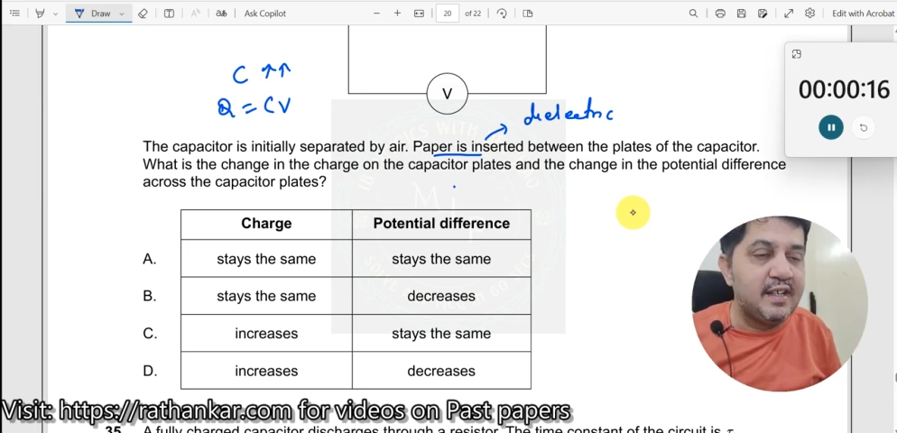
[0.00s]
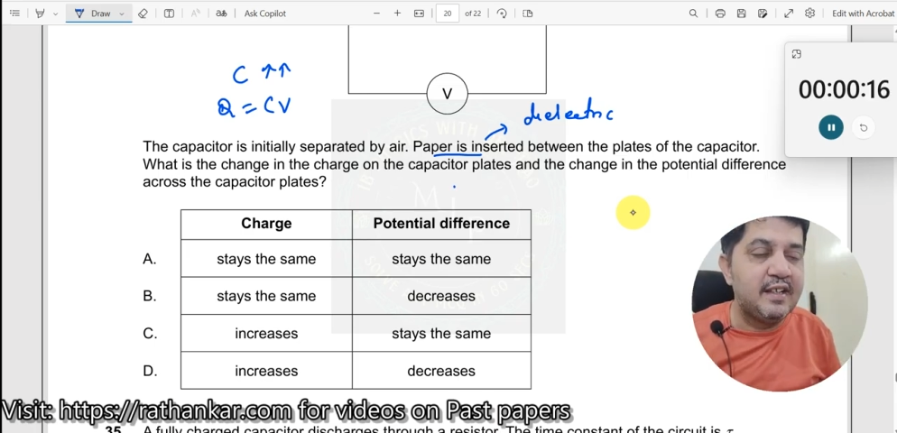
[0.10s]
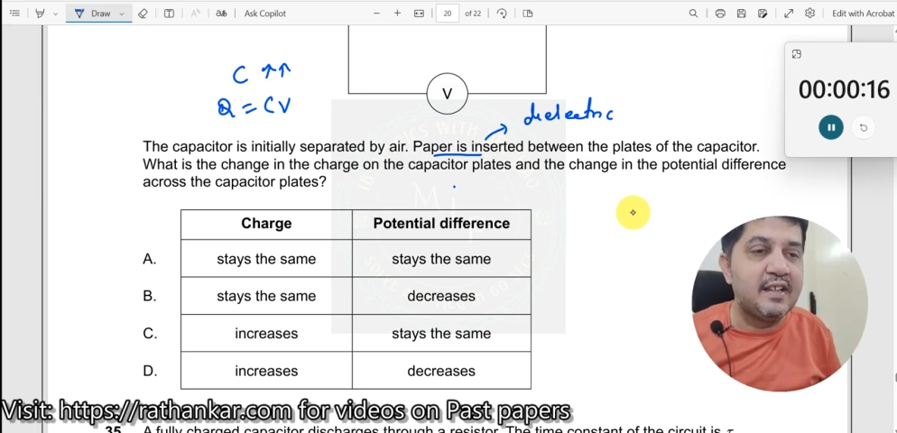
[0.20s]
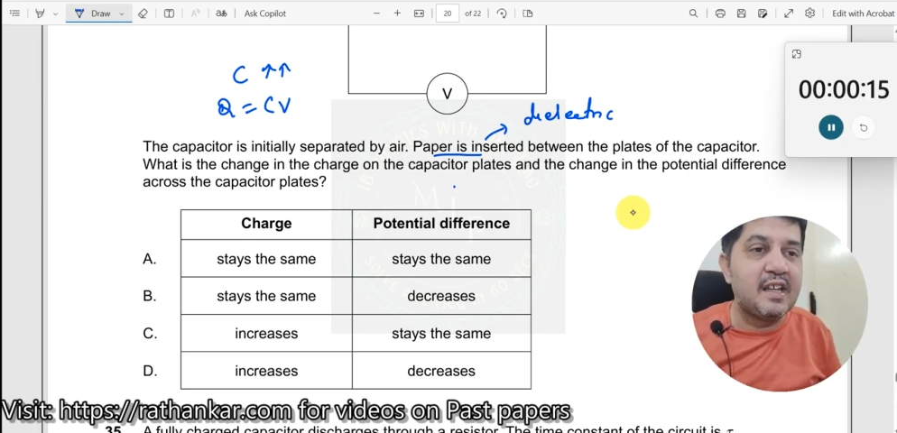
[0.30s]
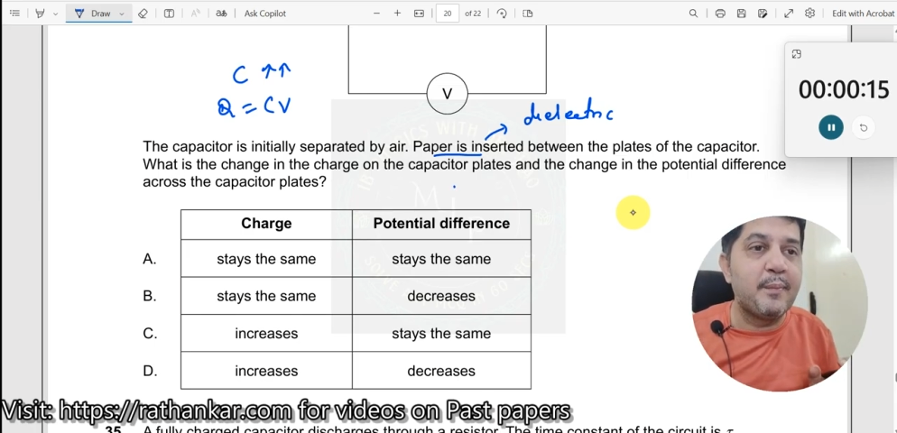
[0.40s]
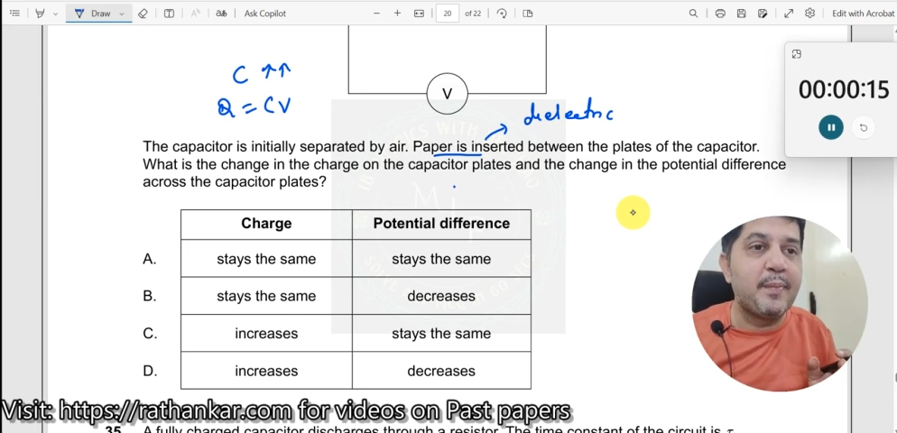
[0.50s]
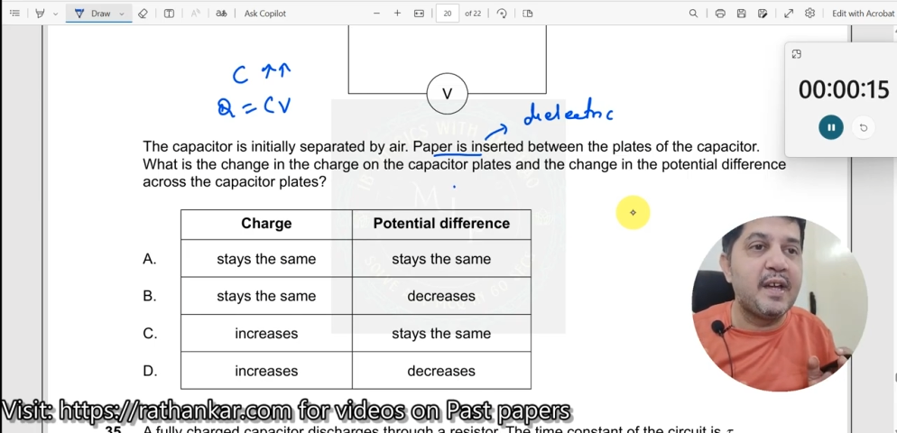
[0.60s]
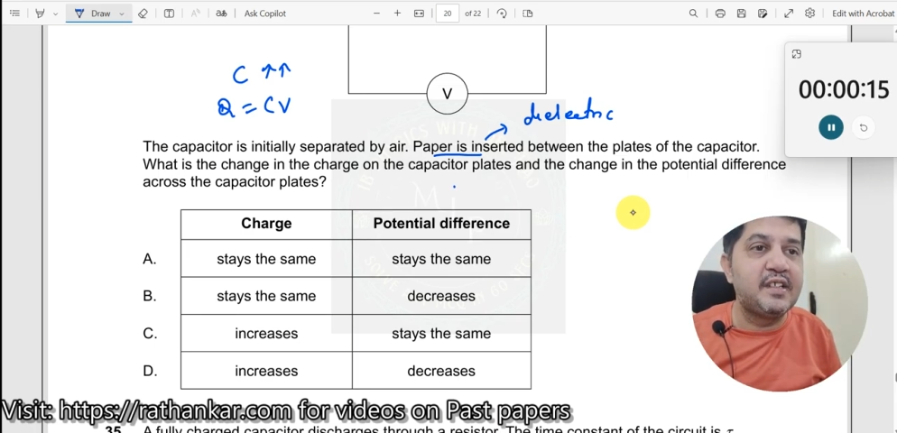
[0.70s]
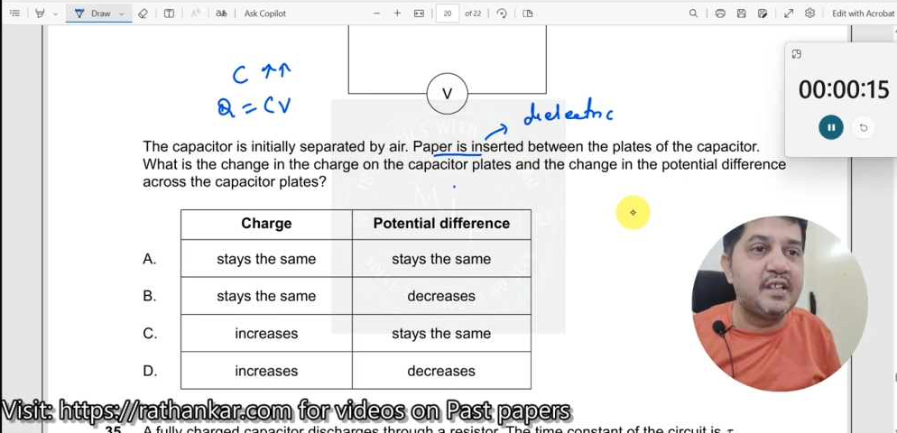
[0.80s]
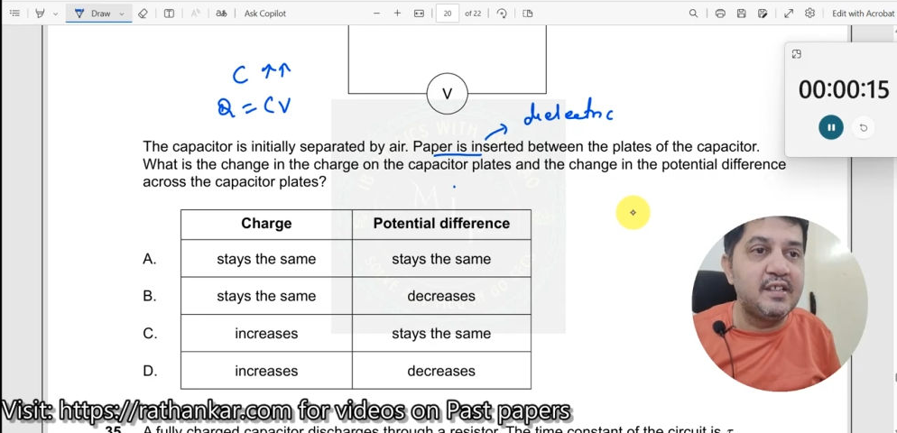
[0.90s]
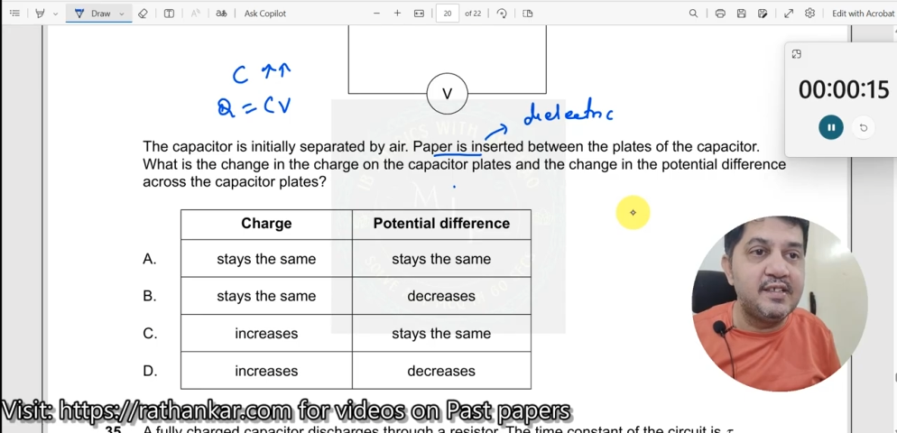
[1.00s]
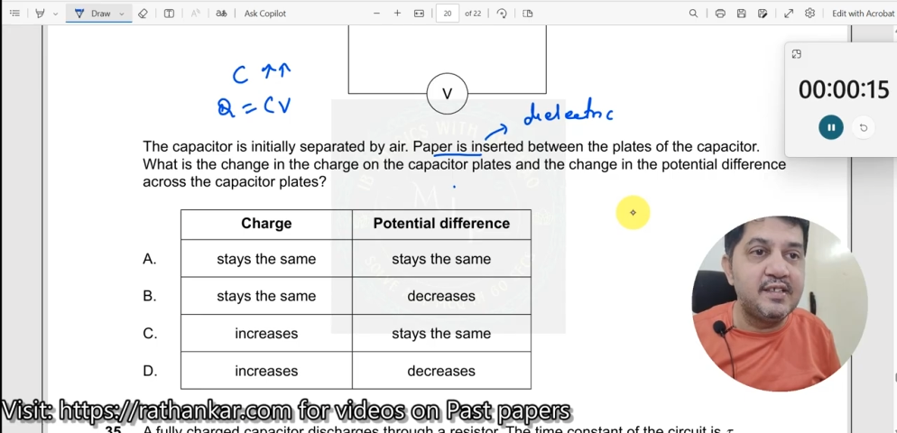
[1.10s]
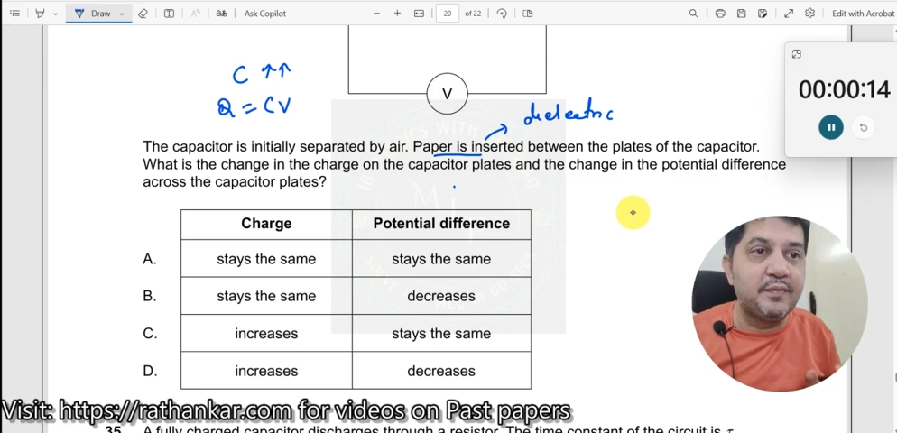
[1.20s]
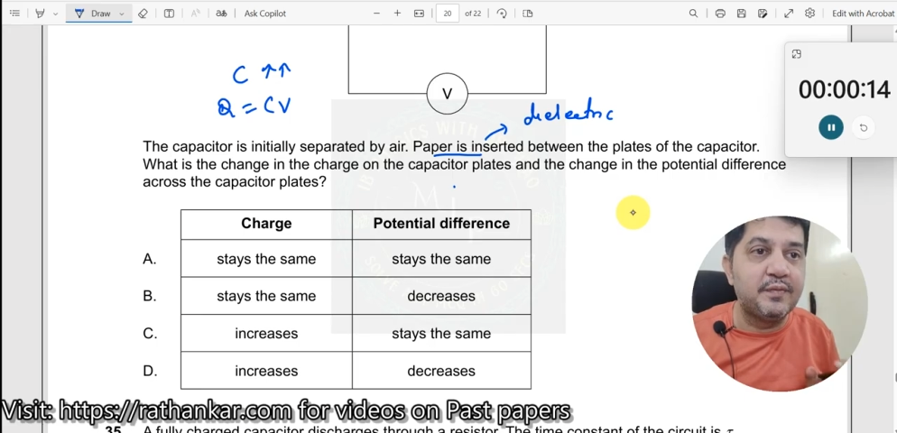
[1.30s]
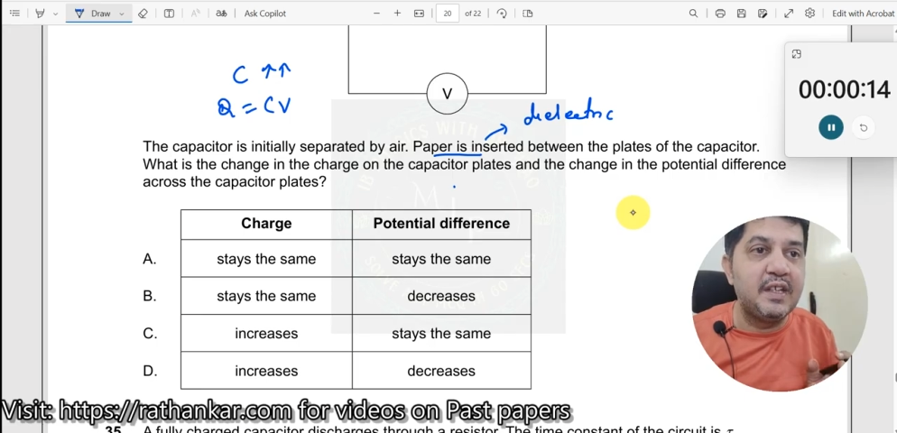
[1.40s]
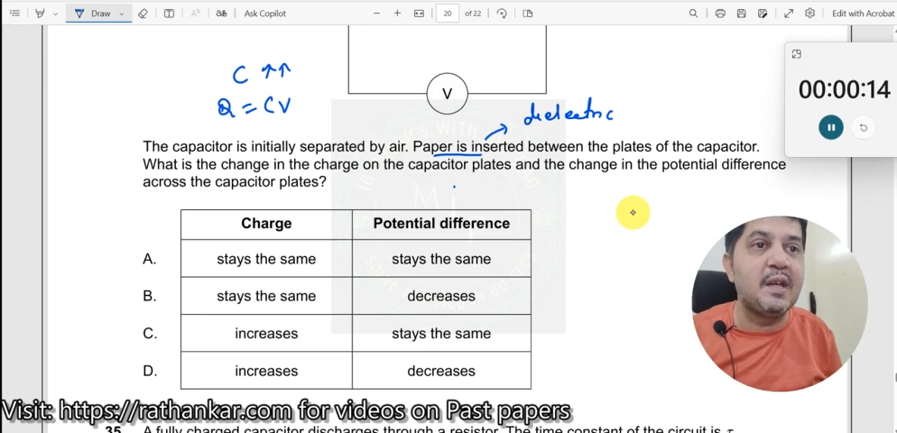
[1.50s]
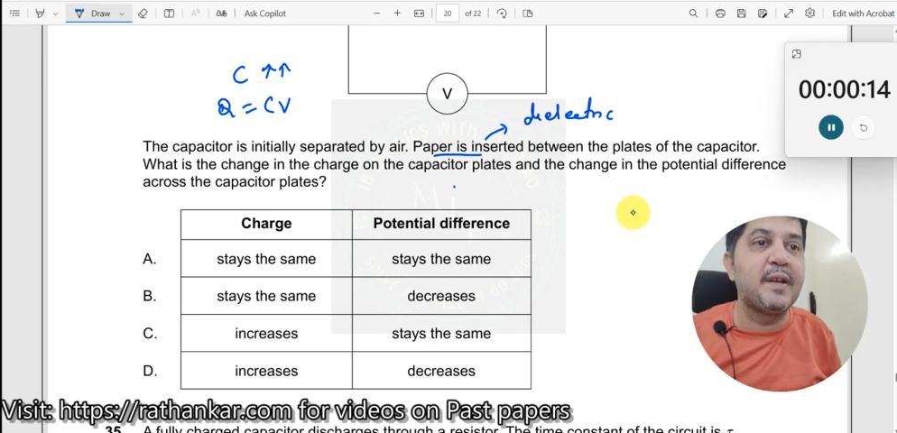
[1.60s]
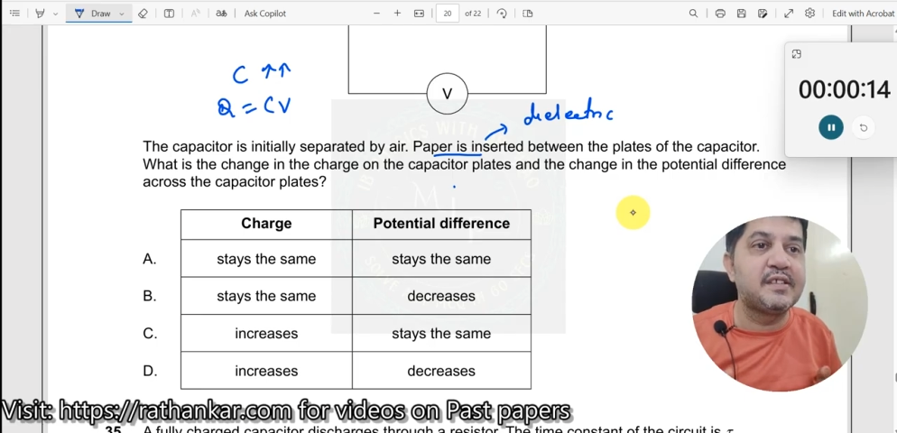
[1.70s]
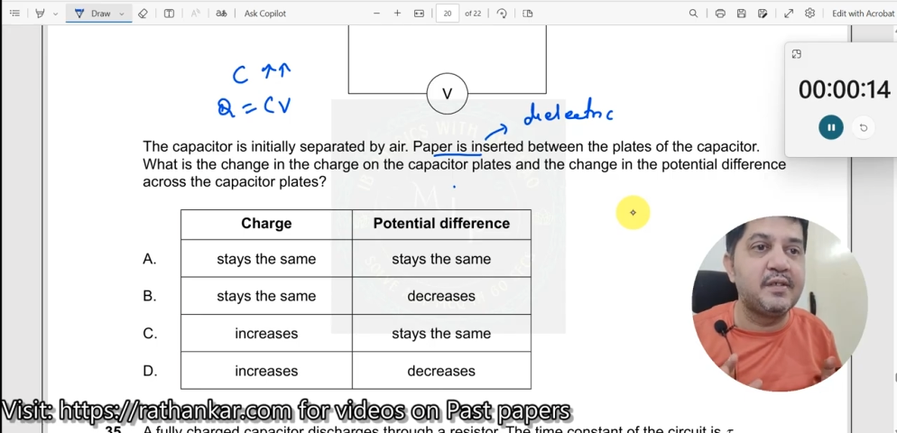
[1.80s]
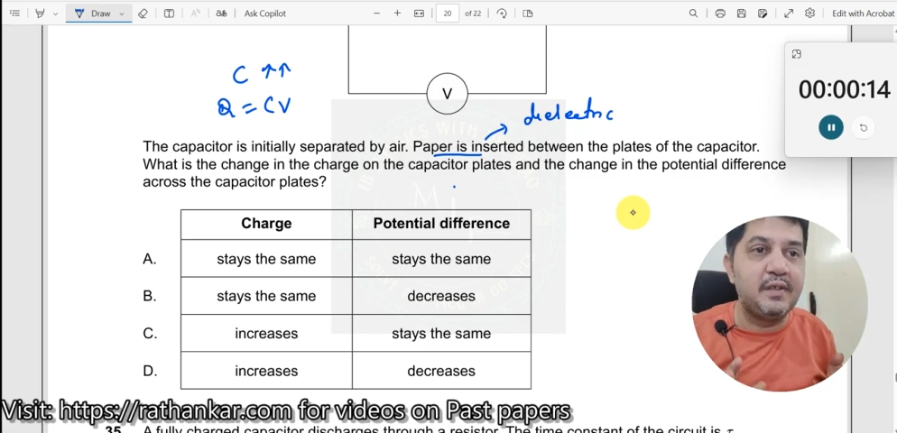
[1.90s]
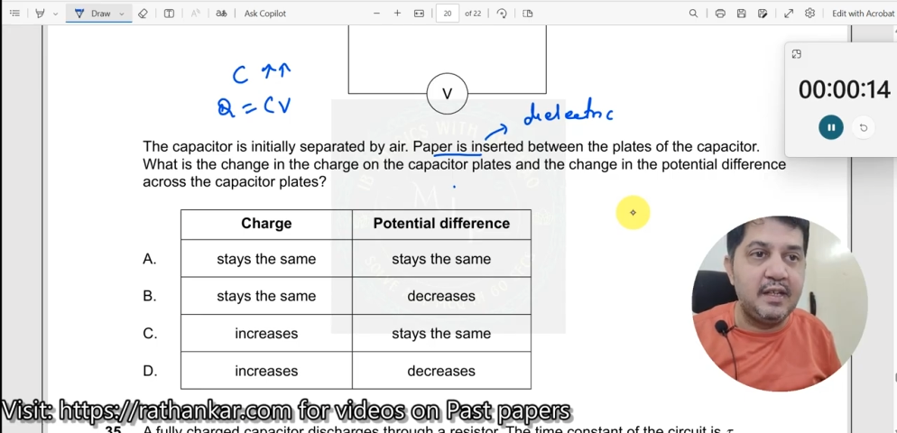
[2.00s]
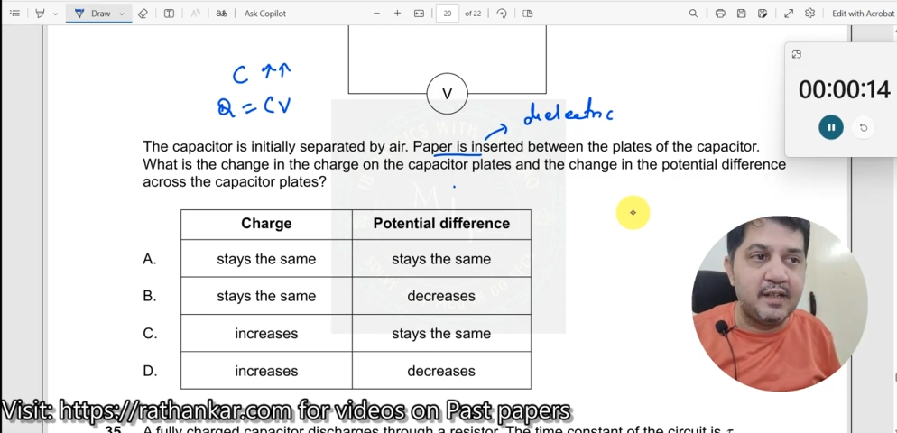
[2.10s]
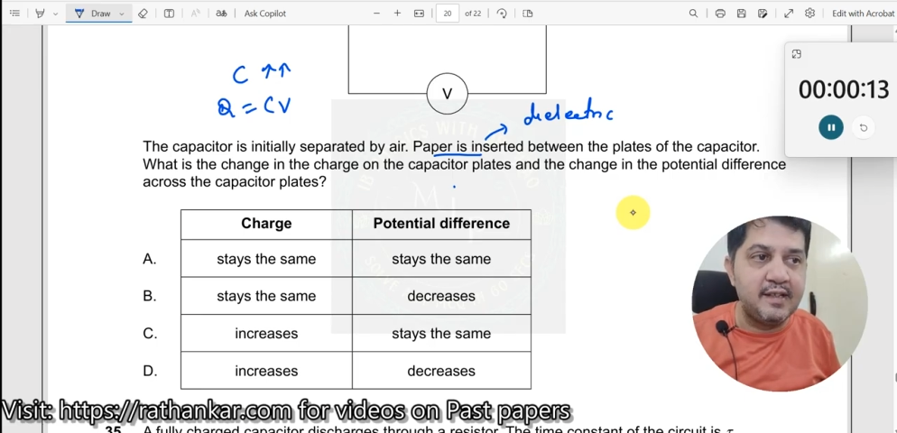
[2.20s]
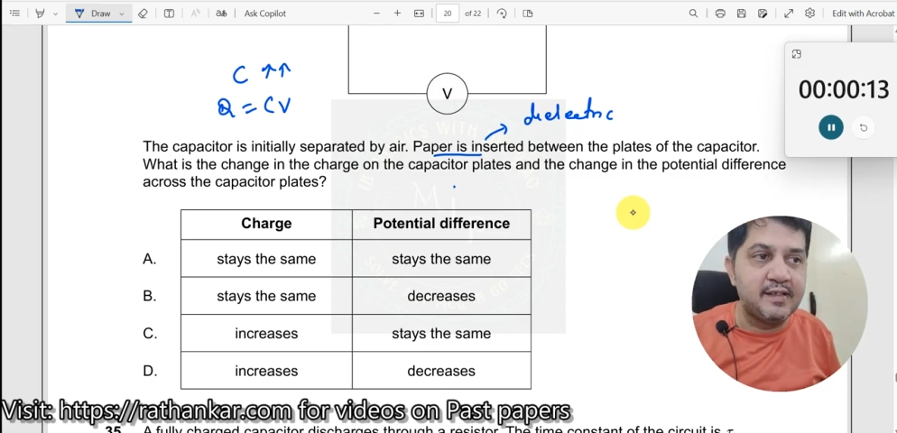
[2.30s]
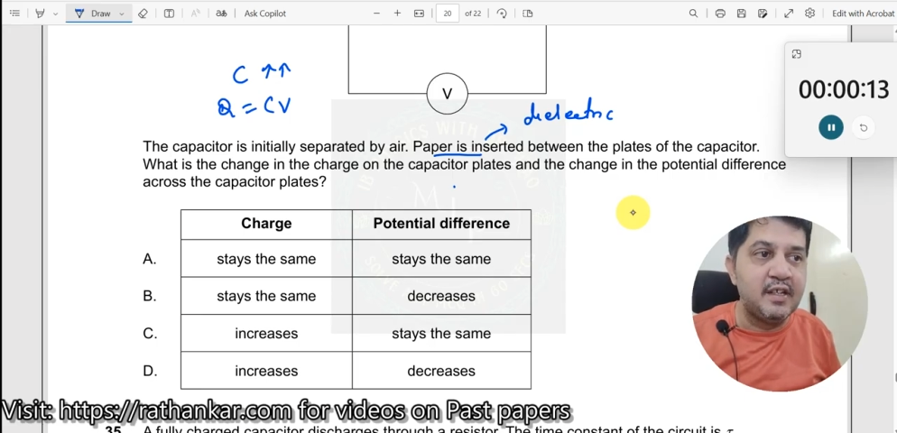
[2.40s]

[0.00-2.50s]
the capacitance of the capacitor will increase.